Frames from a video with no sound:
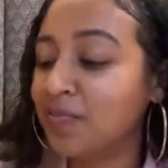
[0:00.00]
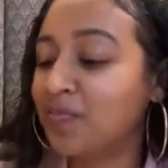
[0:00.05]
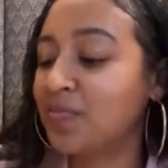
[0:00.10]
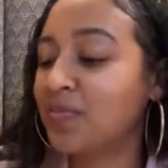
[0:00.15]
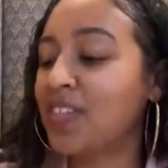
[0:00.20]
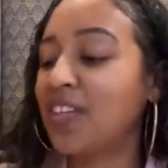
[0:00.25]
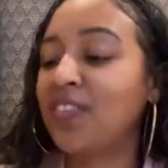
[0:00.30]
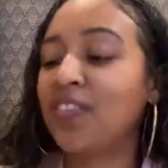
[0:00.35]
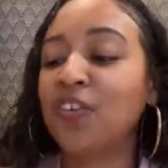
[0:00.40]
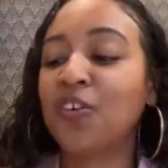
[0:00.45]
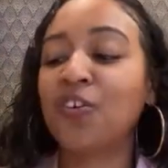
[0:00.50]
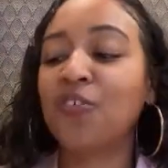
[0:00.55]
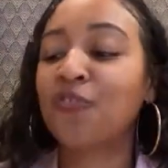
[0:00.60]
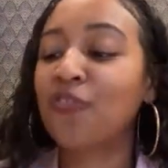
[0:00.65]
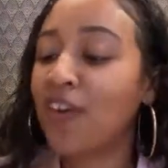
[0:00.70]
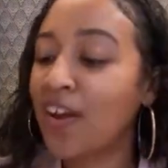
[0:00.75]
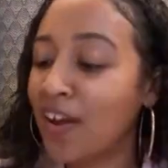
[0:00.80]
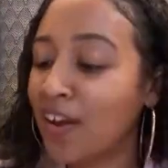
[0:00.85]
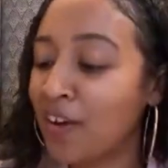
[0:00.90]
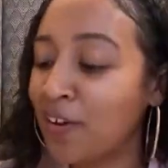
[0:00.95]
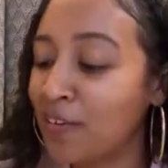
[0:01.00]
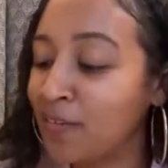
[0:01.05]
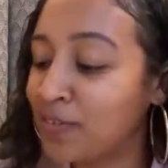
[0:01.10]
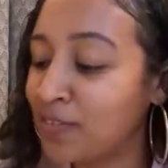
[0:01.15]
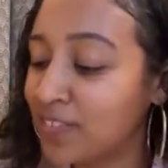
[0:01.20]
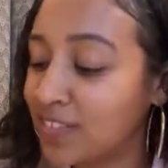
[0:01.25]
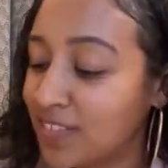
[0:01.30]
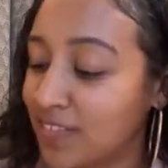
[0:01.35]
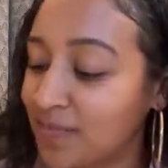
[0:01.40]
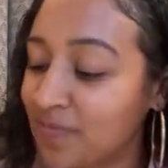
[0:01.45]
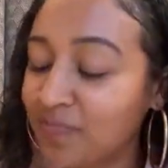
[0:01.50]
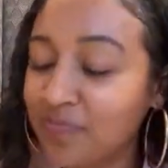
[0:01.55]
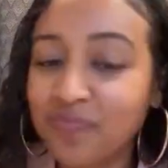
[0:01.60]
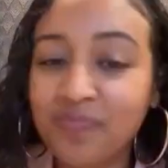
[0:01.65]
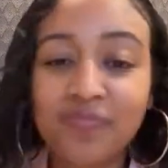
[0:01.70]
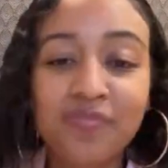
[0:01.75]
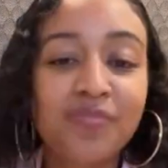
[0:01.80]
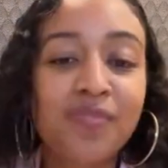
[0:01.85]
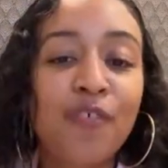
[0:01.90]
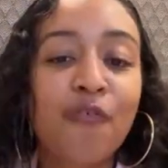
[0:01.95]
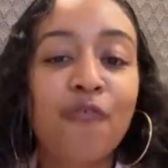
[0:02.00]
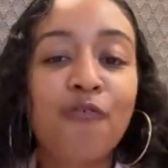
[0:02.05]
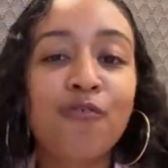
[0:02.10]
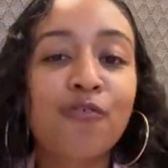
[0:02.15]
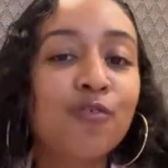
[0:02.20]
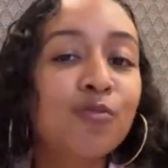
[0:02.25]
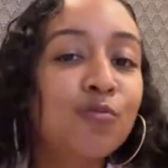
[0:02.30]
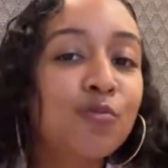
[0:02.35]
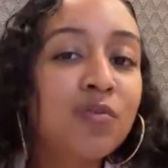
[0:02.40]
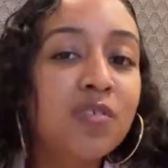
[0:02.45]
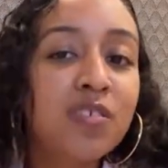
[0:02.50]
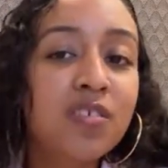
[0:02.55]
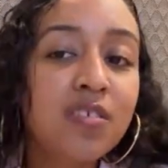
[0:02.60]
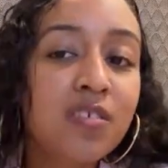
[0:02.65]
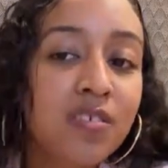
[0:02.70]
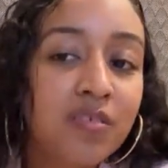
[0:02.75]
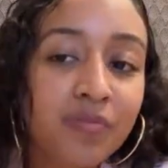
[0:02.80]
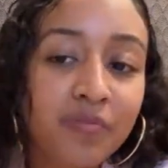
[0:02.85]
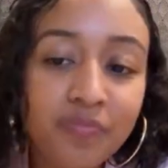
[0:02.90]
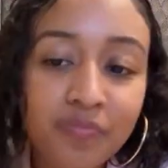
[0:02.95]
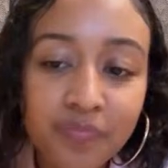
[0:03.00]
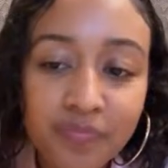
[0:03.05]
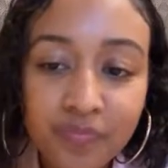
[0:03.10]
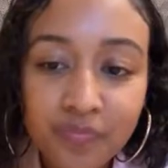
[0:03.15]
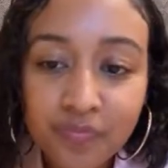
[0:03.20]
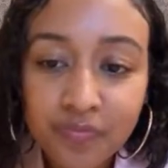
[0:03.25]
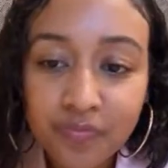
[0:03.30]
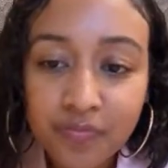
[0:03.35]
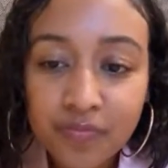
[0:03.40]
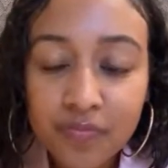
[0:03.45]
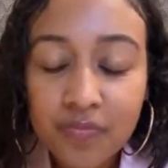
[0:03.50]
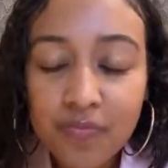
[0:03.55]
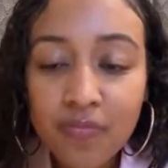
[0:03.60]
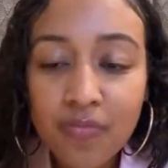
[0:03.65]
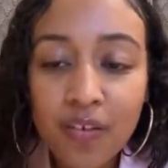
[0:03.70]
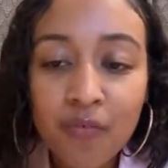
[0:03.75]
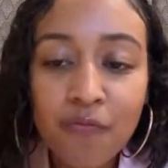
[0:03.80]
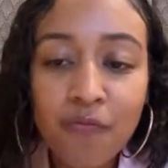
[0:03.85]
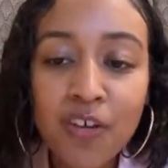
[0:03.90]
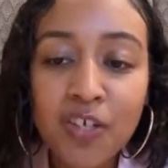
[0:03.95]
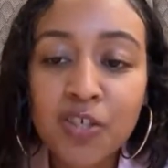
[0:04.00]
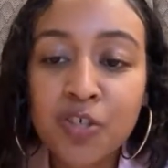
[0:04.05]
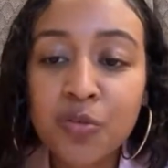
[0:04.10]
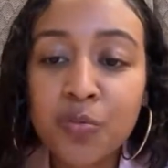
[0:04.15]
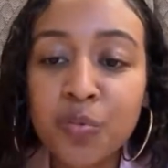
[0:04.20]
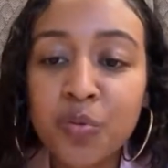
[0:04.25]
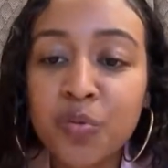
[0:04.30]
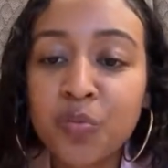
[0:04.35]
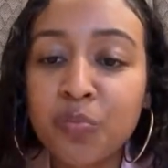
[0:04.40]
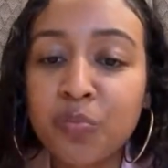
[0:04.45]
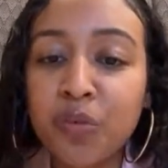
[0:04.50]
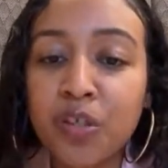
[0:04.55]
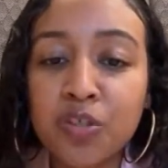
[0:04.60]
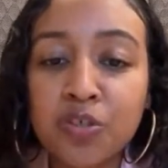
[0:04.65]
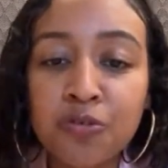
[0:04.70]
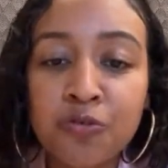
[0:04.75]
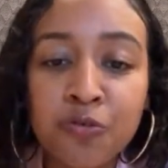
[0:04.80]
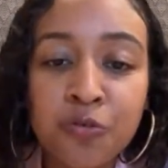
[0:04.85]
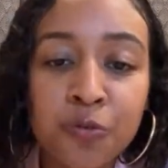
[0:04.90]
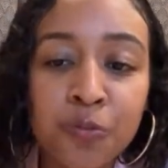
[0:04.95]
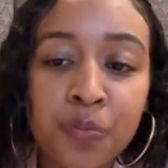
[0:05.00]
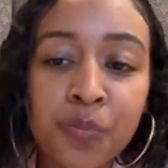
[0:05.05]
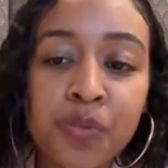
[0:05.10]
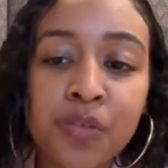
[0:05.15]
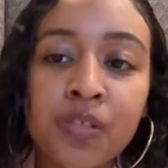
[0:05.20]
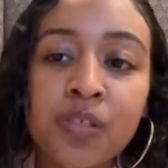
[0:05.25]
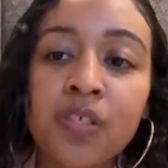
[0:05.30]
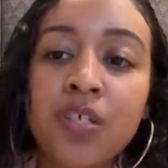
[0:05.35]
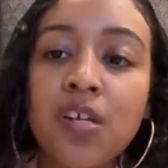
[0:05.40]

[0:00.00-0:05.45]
in the ground, fruits, vegetable, mushrooms,